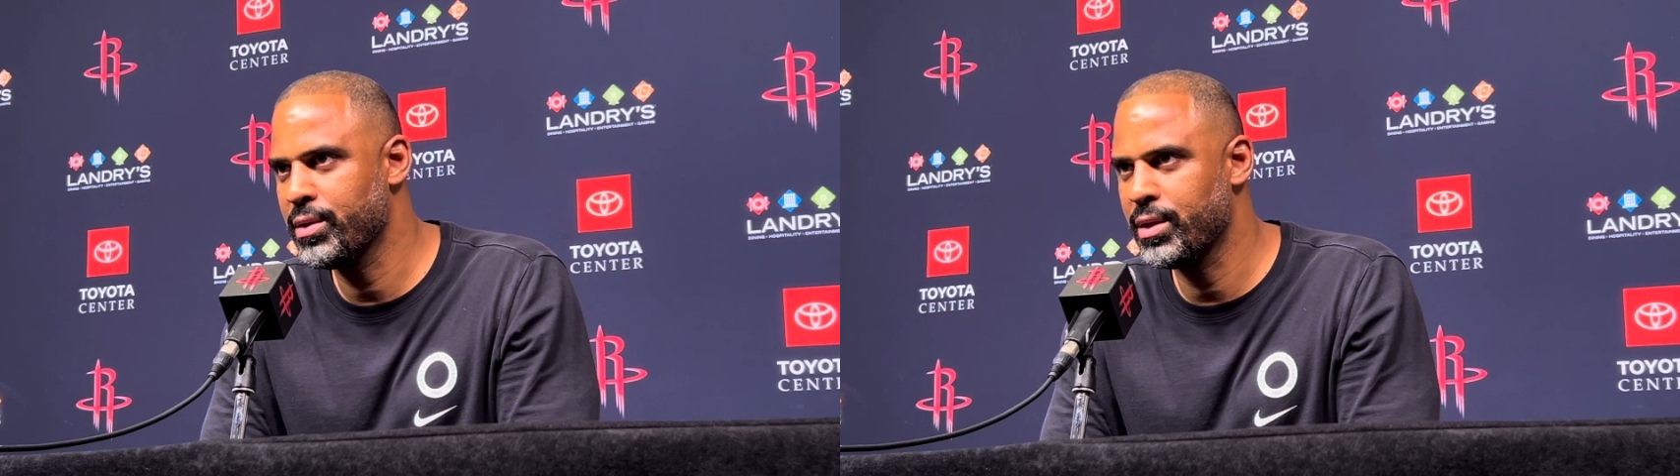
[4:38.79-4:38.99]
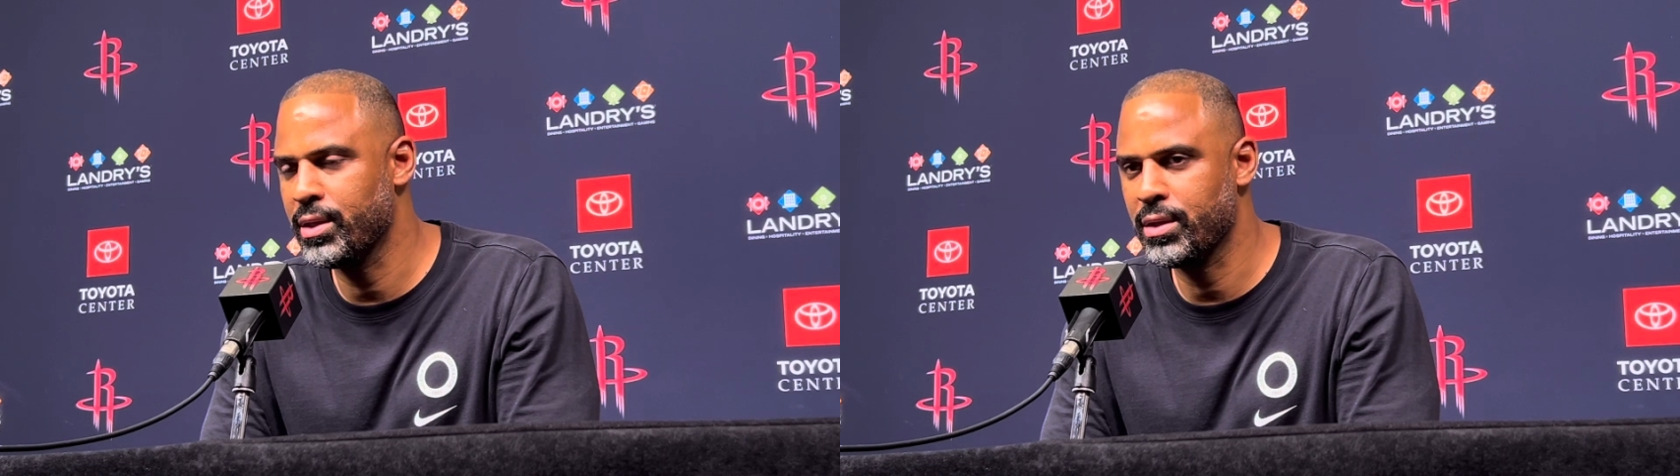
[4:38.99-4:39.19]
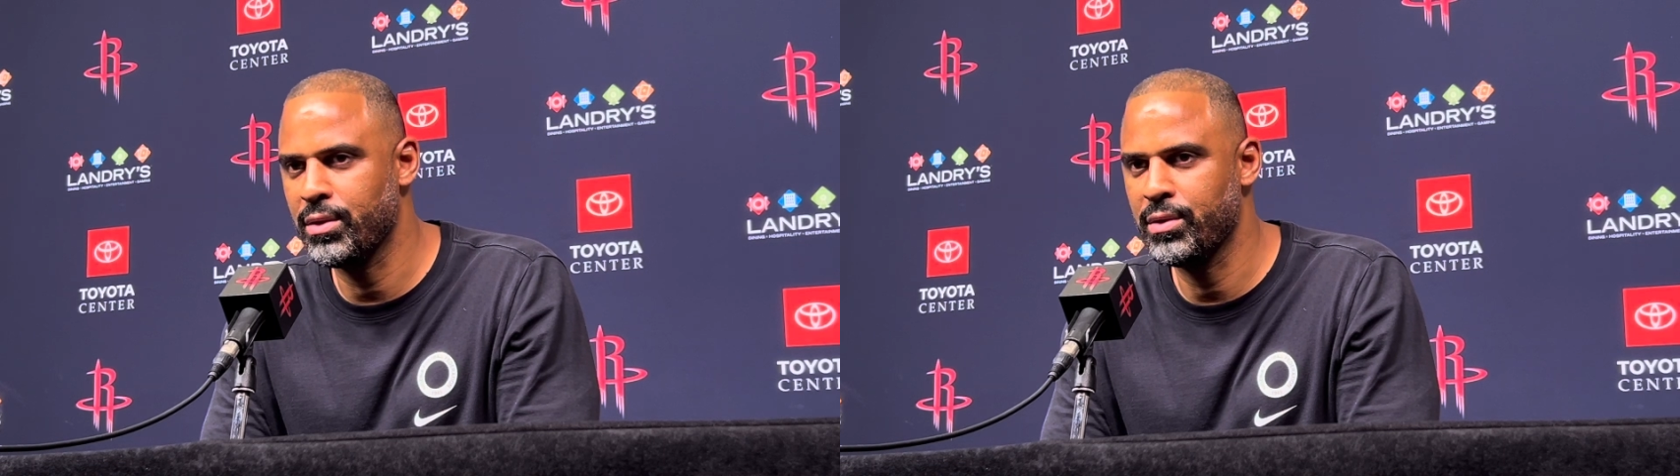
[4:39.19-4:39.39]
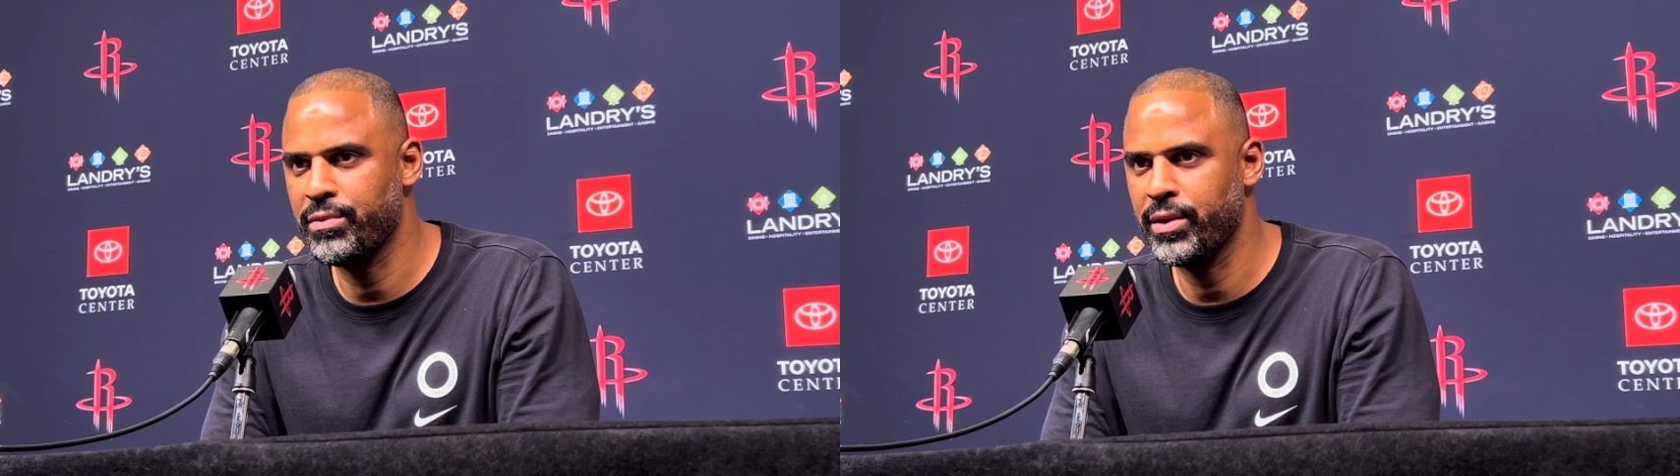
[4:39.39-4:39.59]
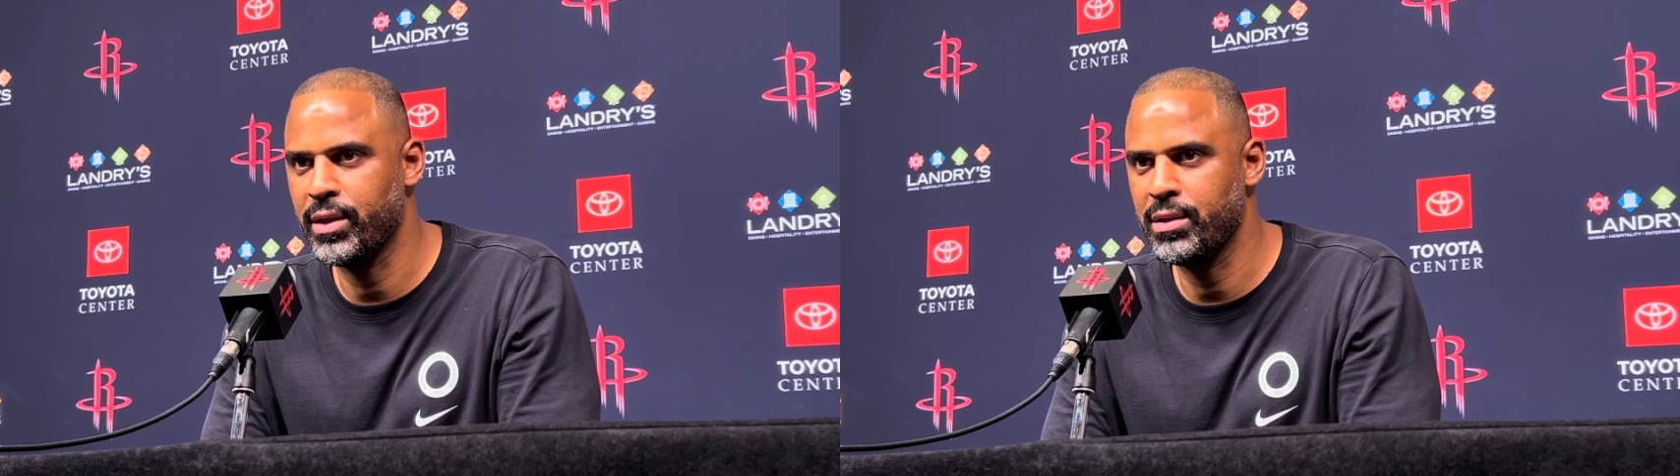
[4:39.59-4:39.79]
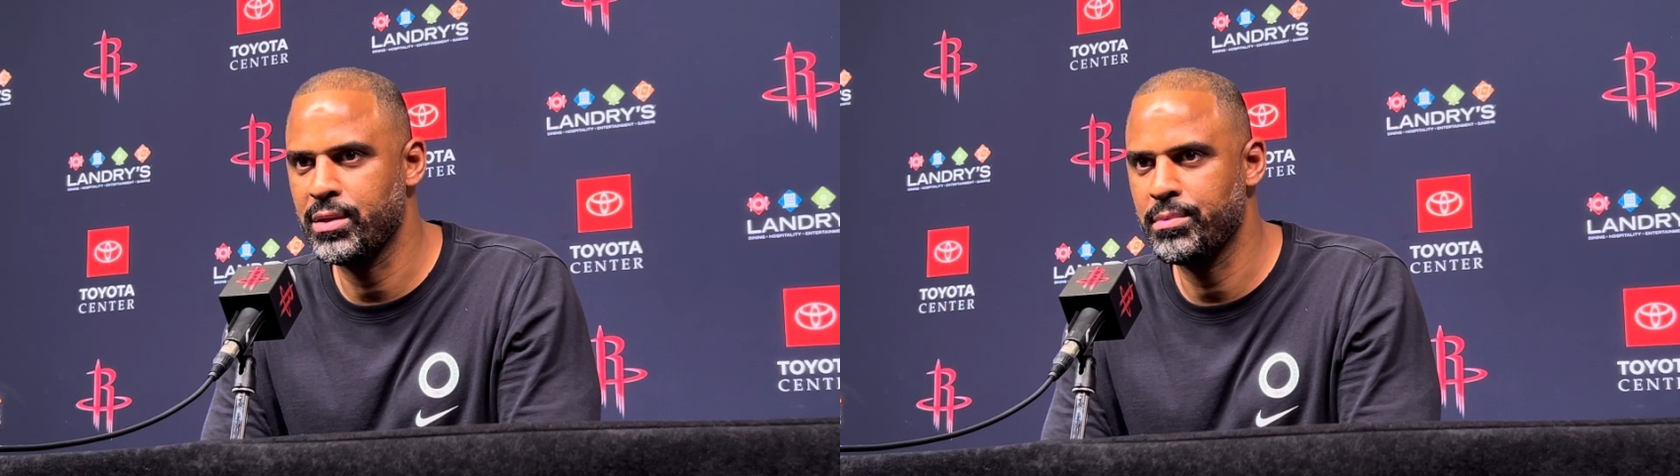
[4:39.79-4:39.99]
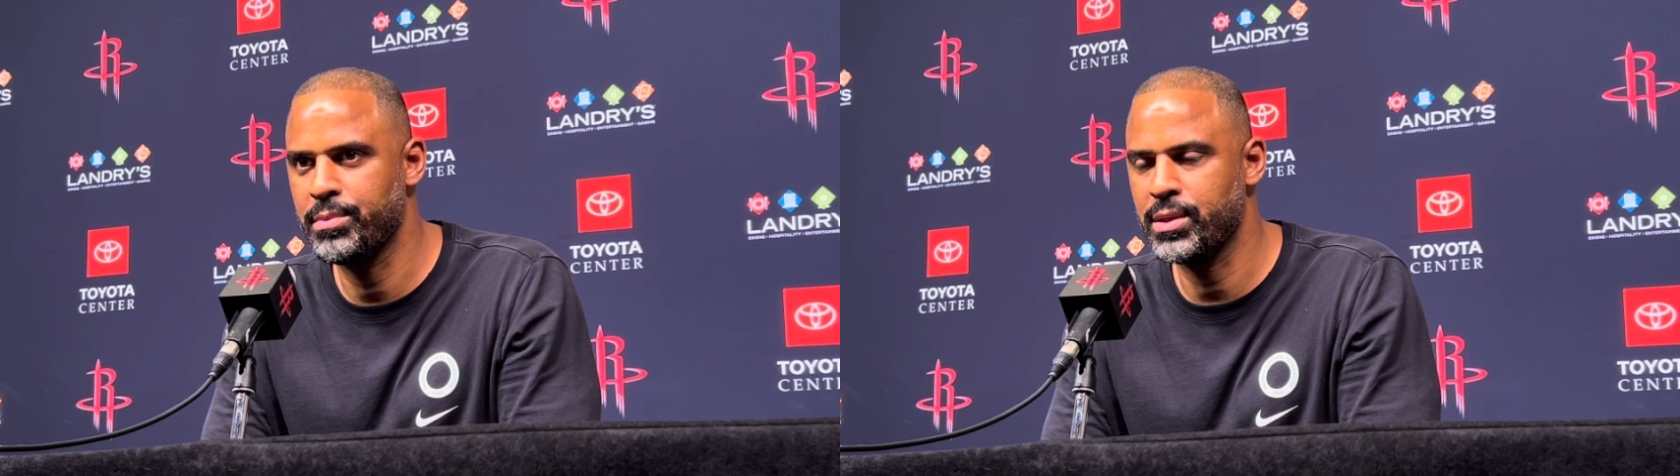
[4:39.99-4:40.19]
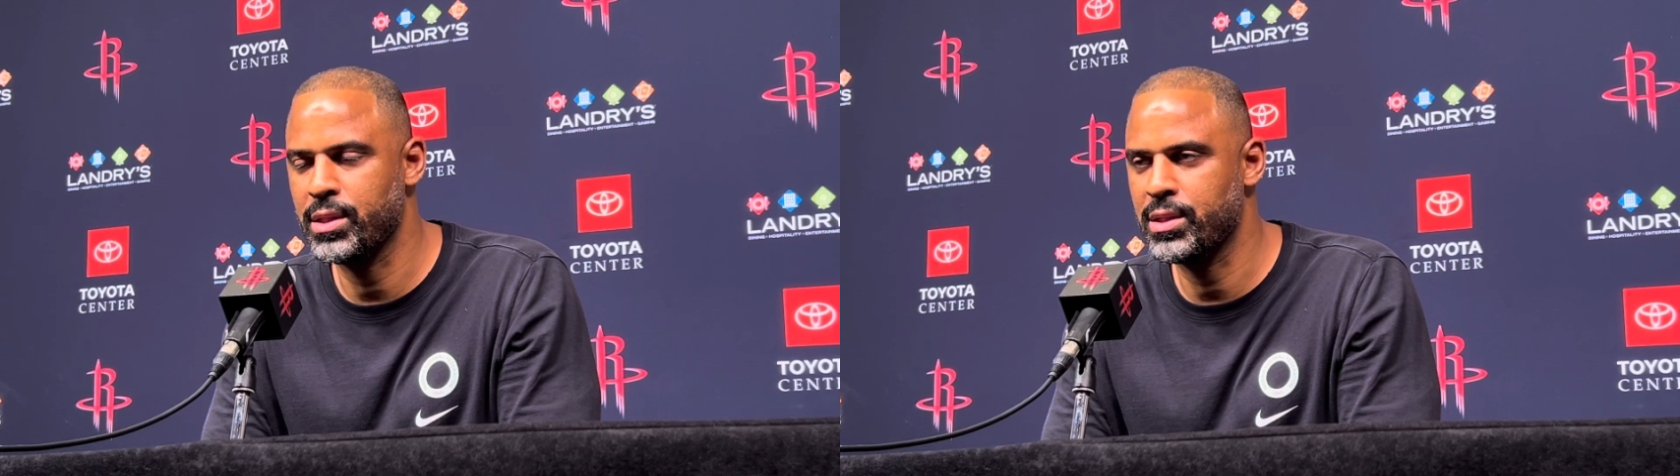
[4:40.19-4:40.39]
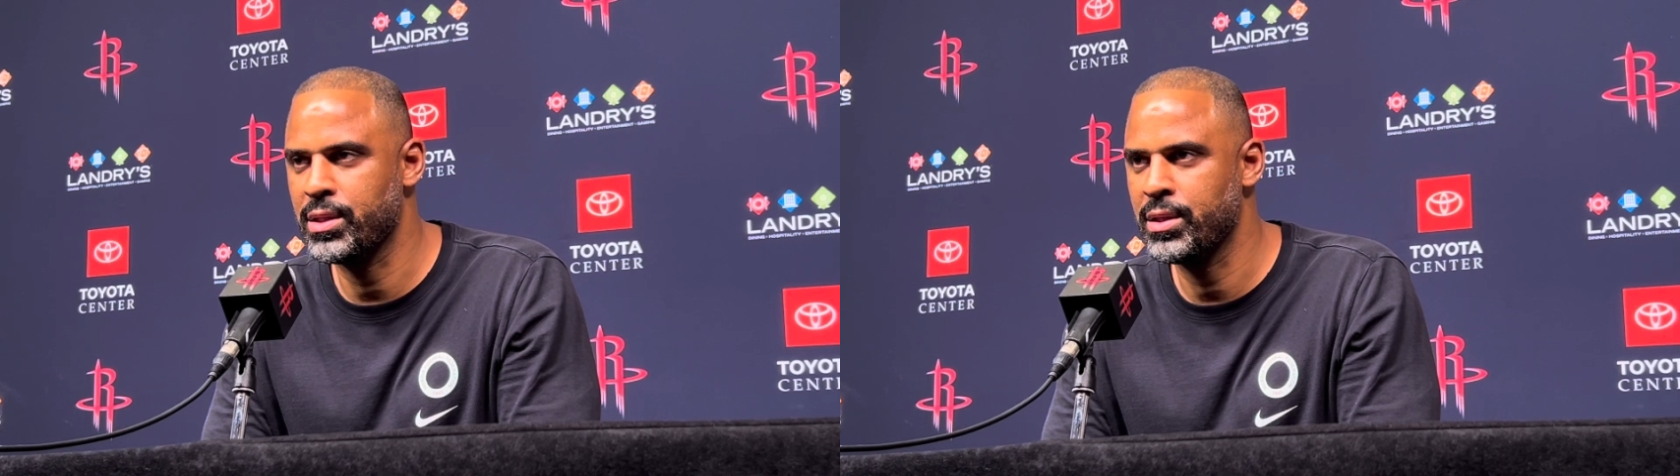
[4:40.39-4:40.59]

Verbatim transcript: he can go in for any position,